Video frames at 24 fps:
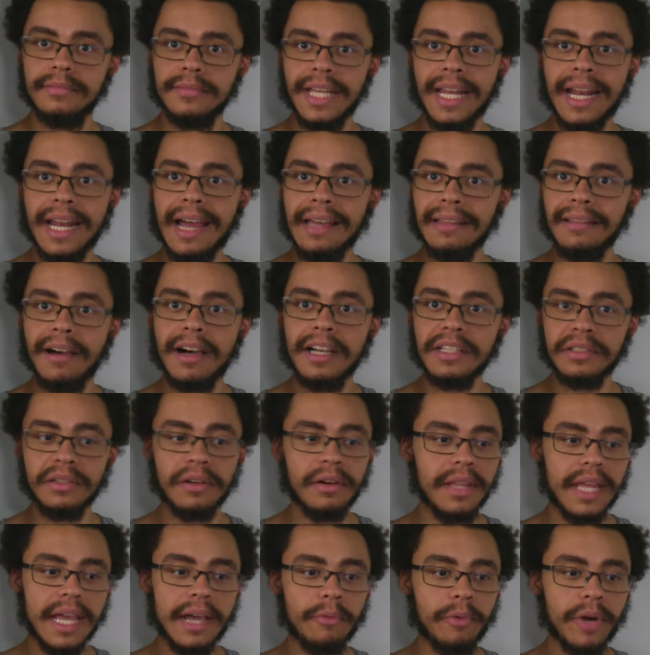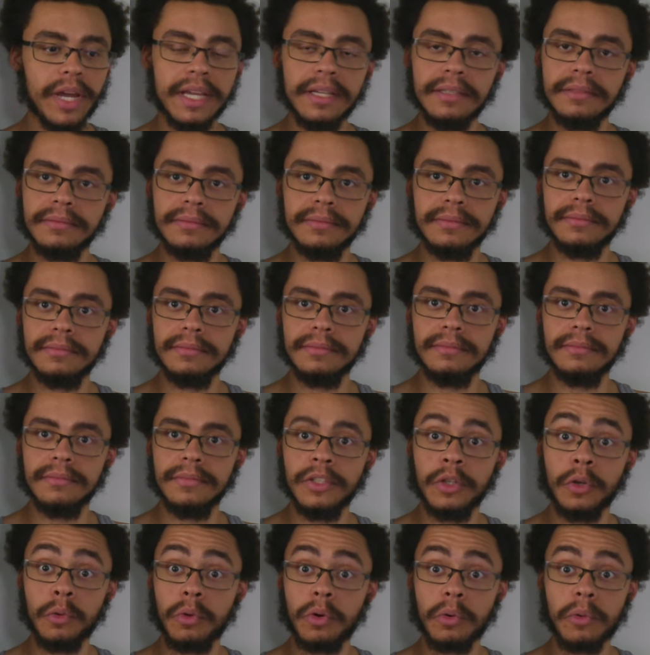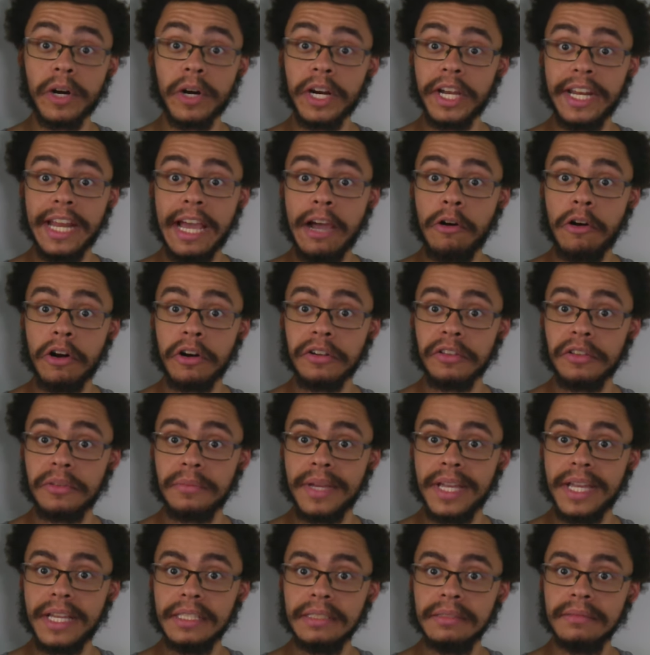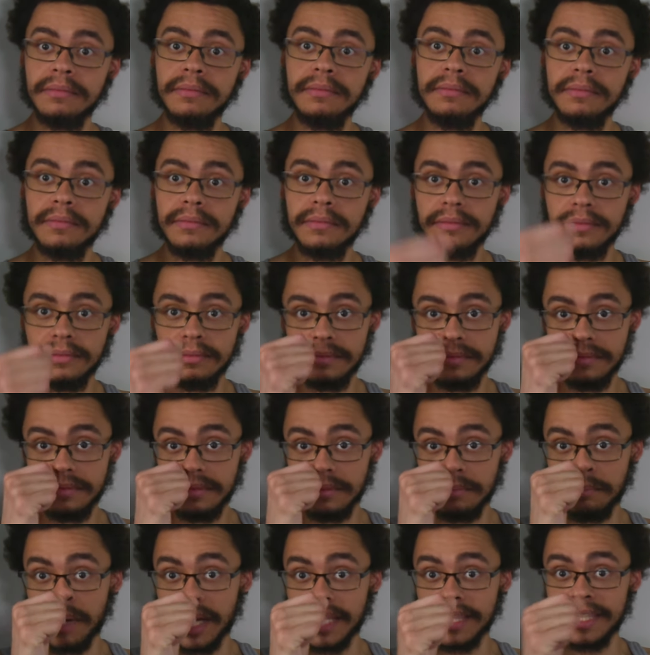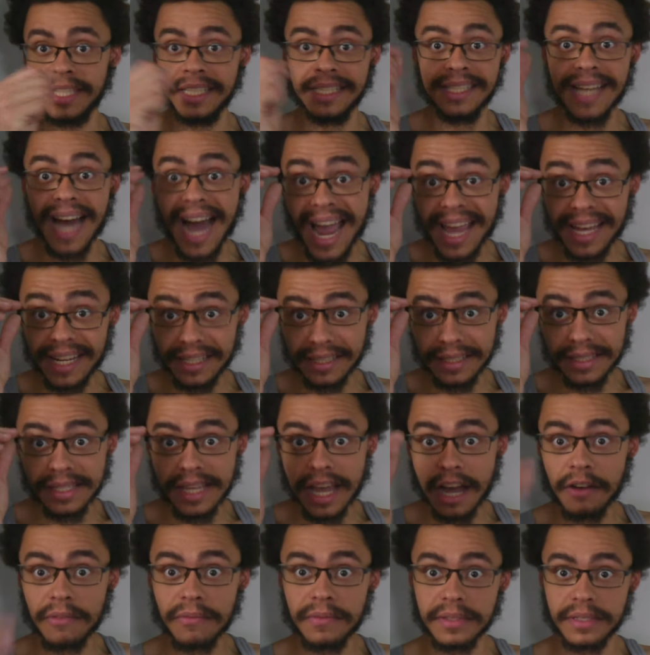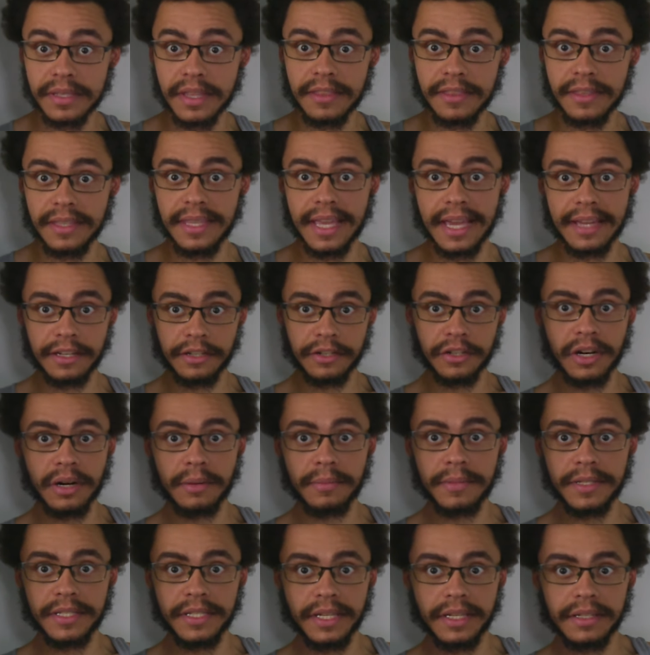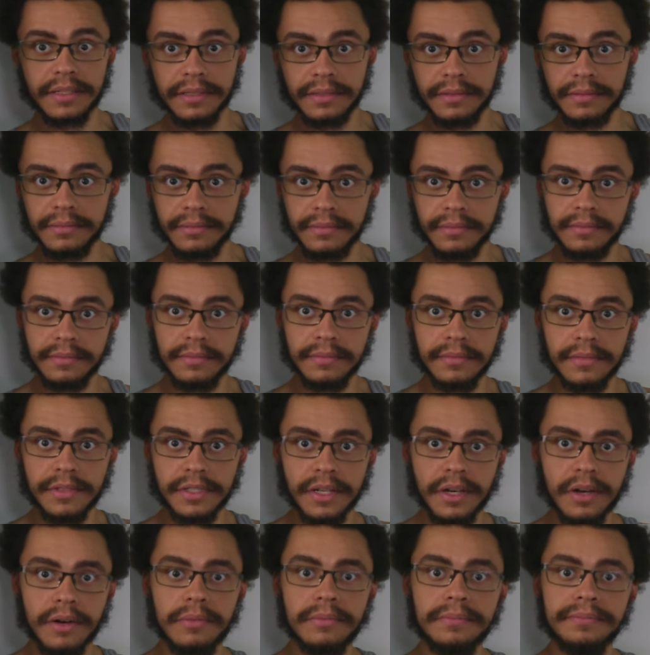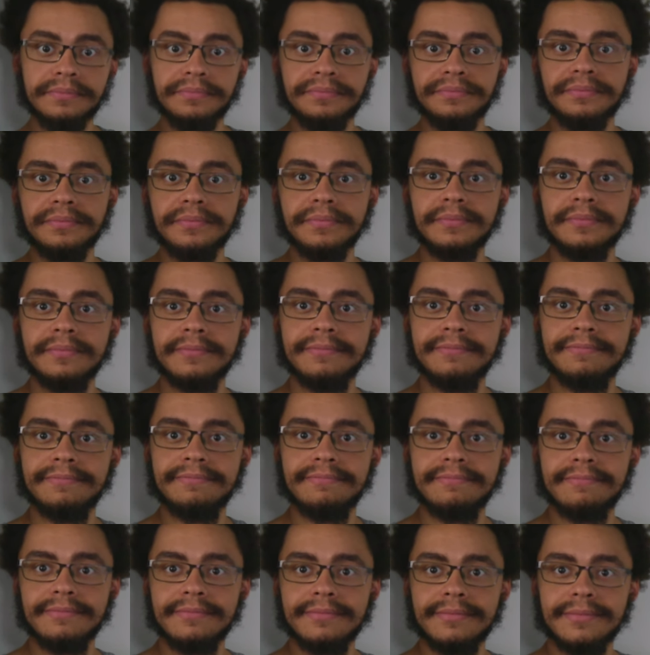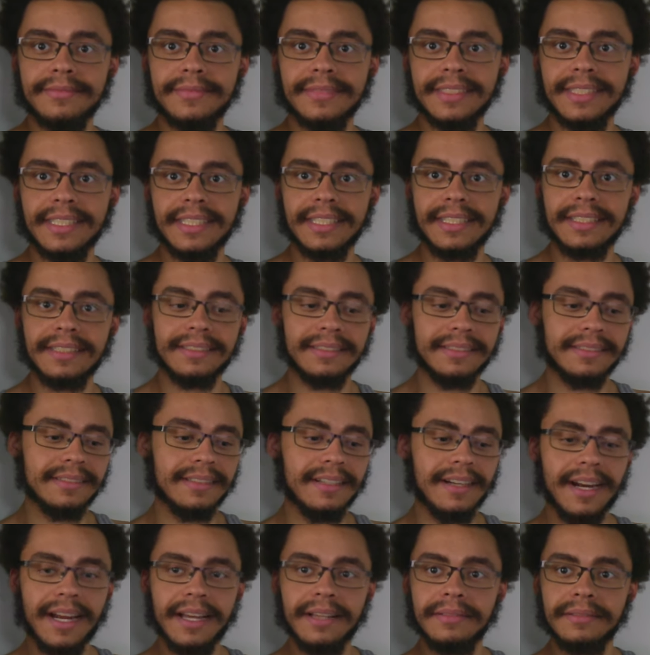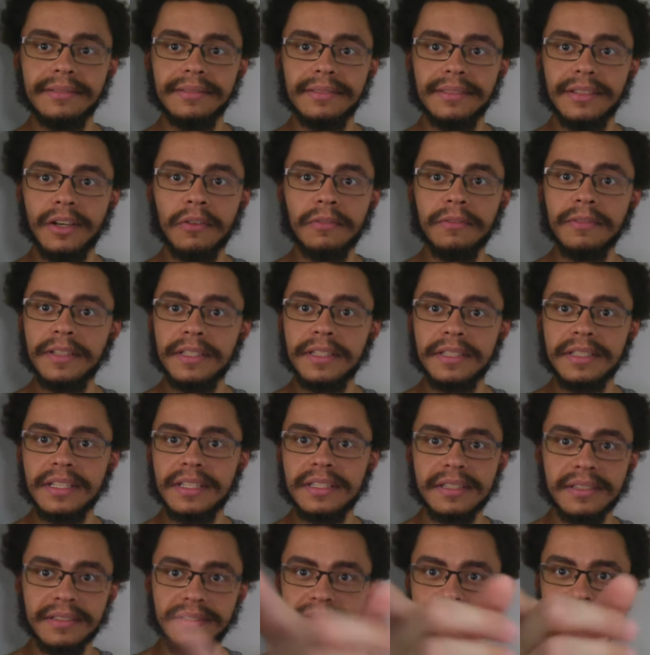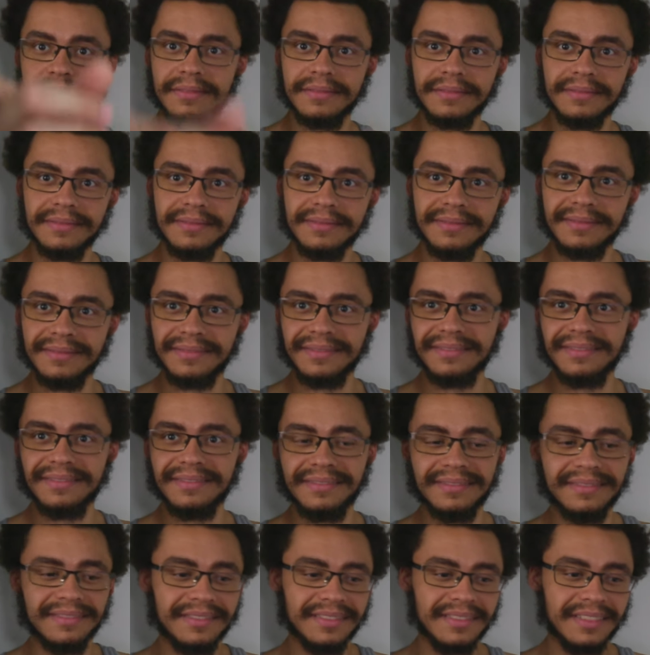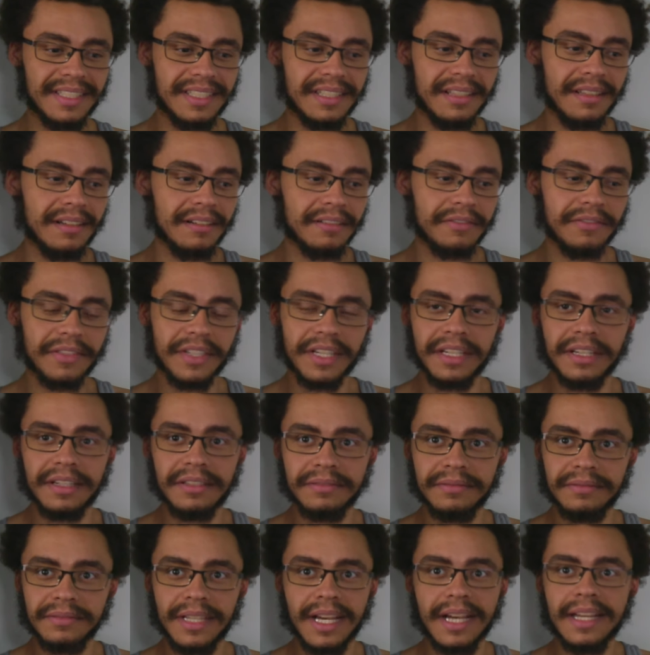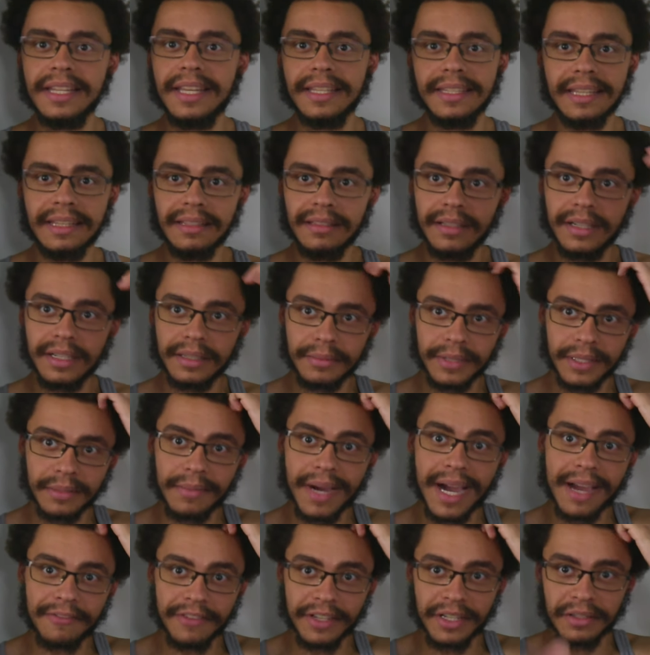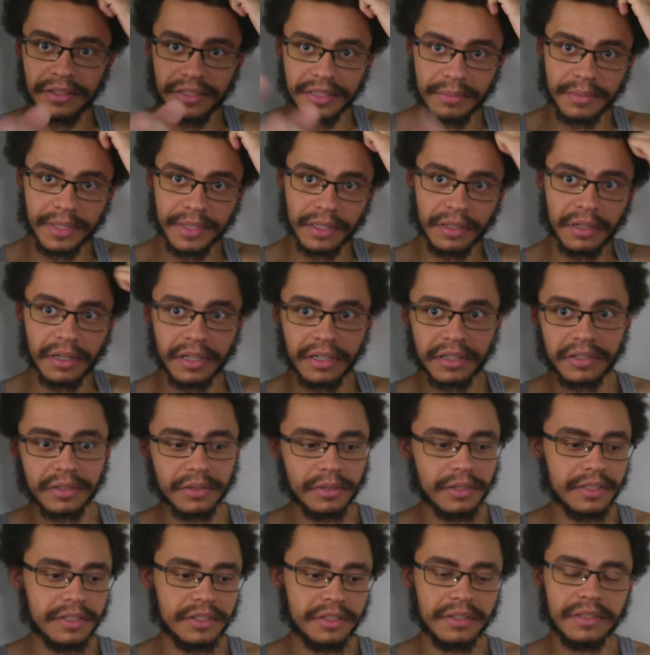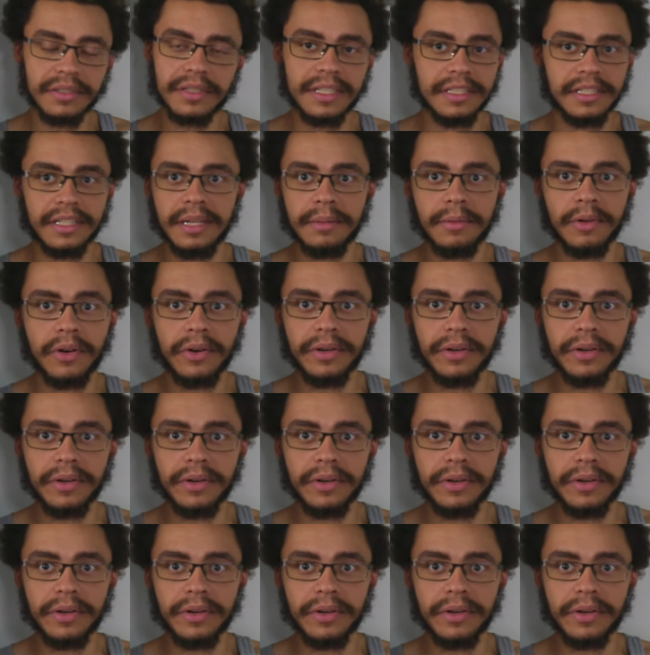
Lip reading: And I lost all that weight. You were working out harder than me. But the diet itself is the thing that determines it. So, yeah. All right. Hopefully it doesn't. This is a long video. Not that long, but my video is going to be longer. So let's keep